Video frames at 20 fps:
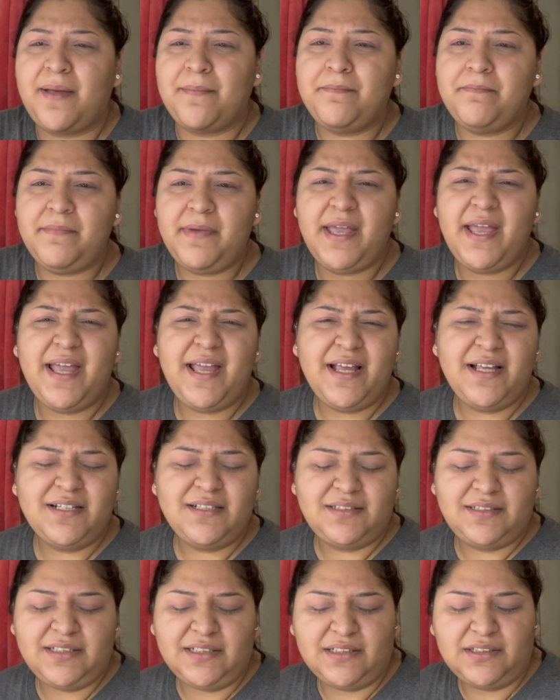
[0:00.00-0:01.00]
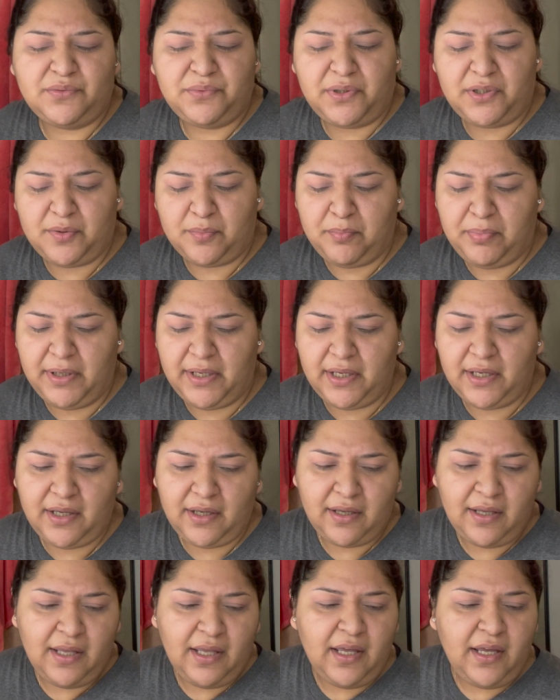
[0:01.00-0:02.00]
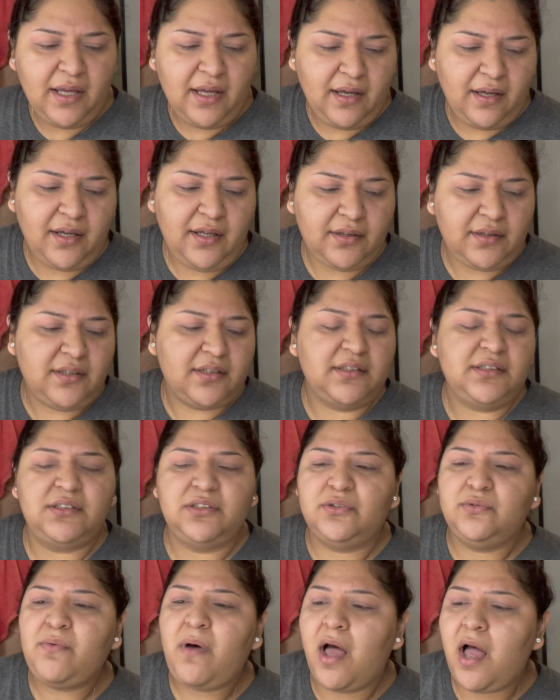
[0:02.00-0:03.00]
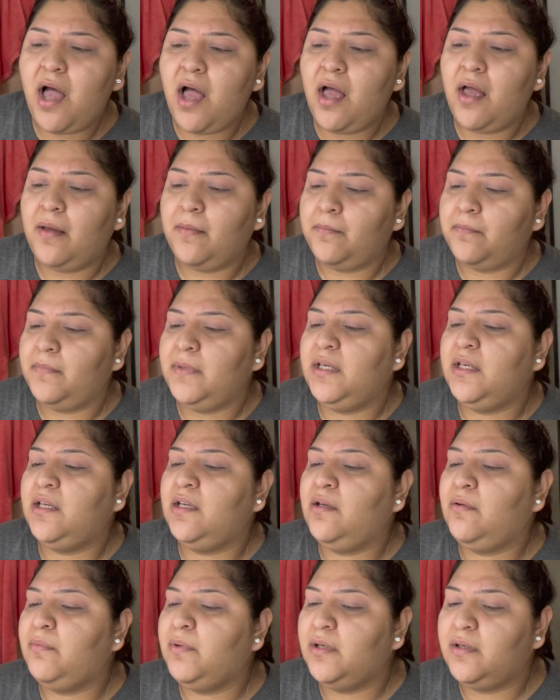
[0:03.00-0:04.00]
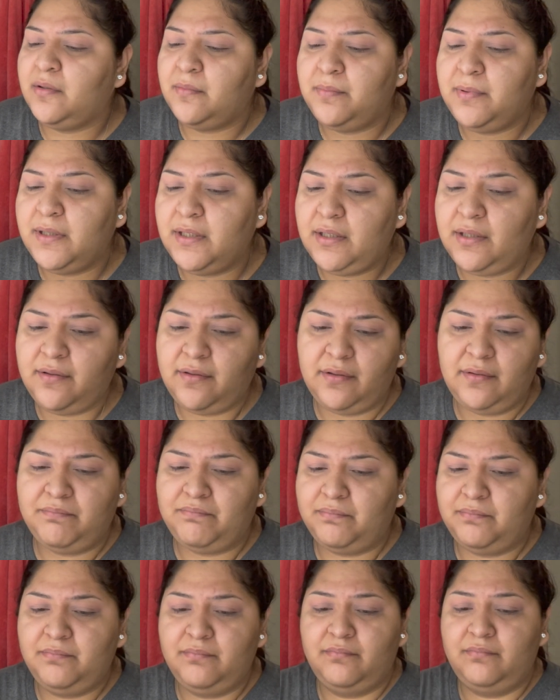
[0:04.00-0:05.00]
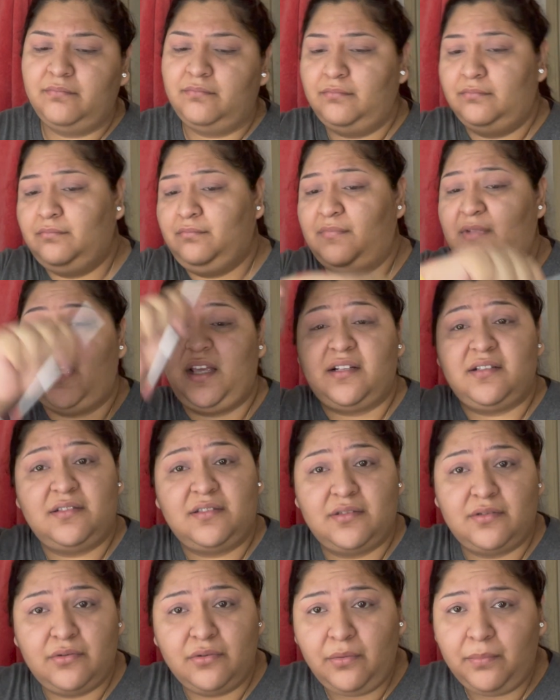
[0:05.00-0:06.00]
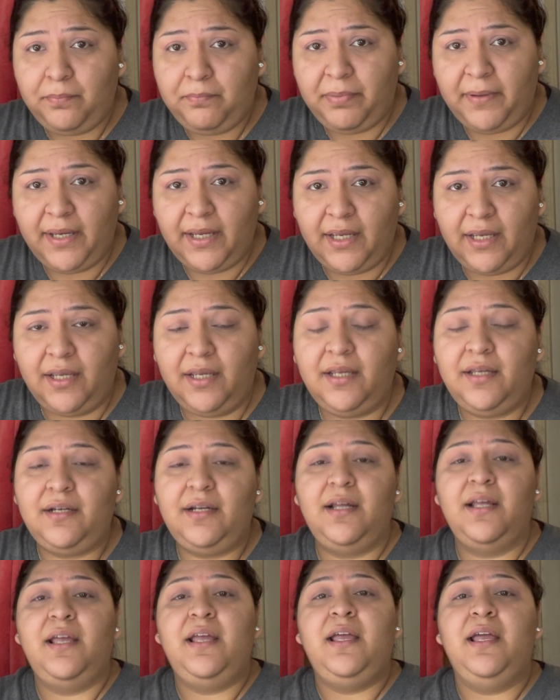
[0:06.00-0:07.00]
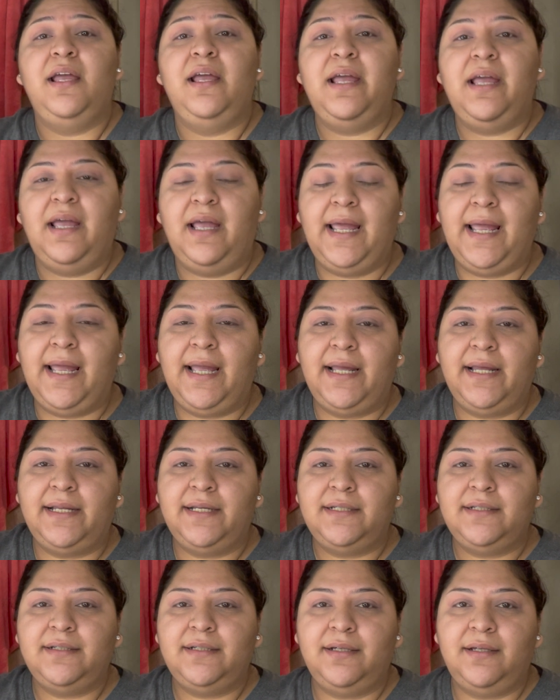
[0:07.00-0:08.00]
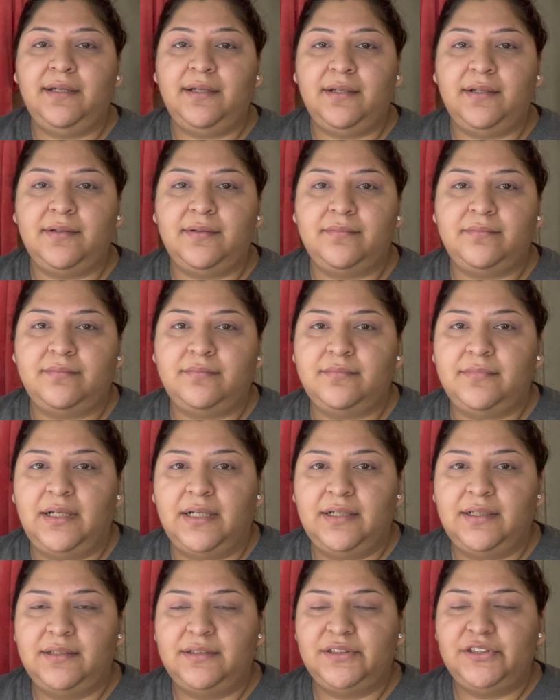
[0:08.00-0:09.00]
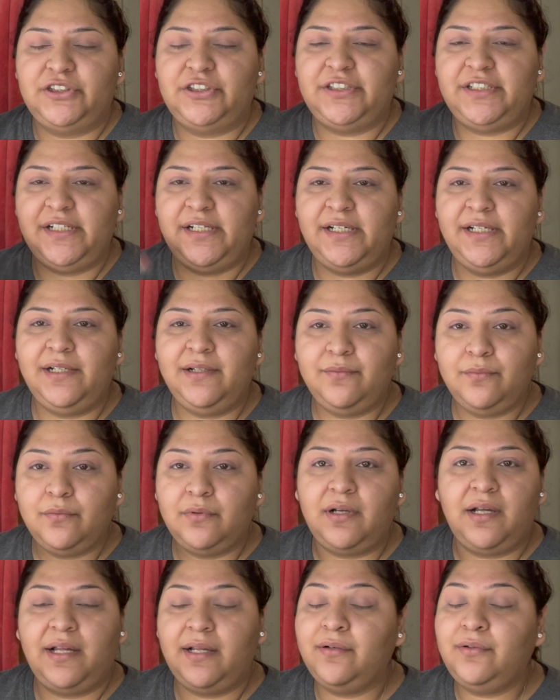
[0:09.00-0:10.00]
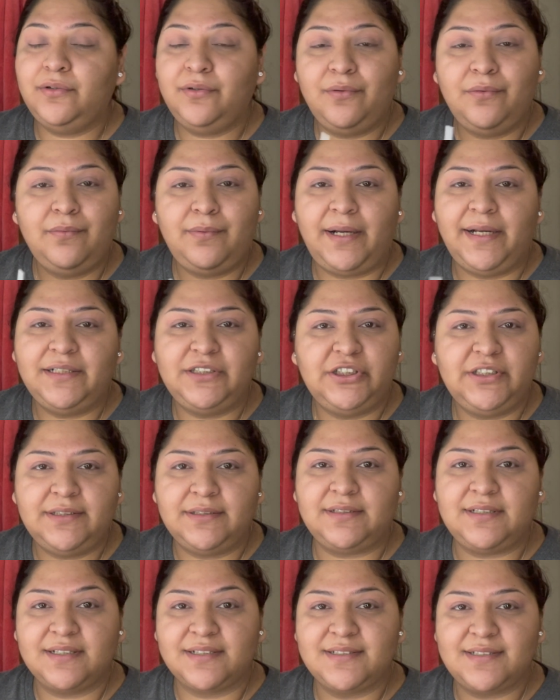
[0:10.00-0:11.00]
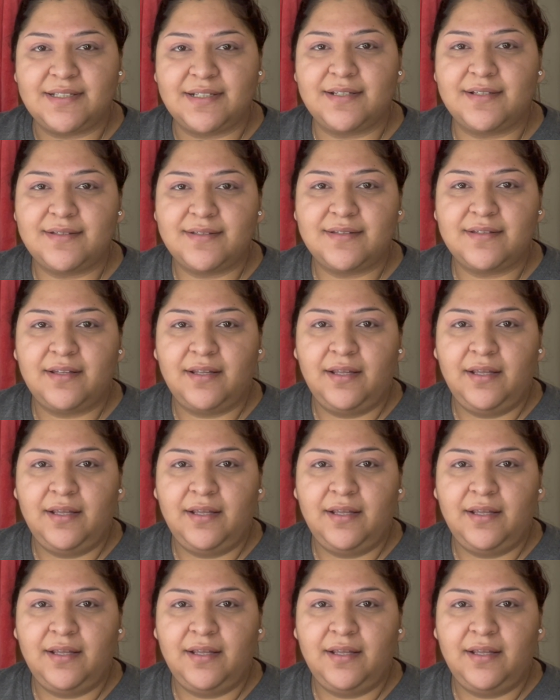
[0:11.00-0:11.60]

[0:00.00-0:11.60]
Macy's, we could be in the swap meet, we could be at super, and she, I don't know why she does this.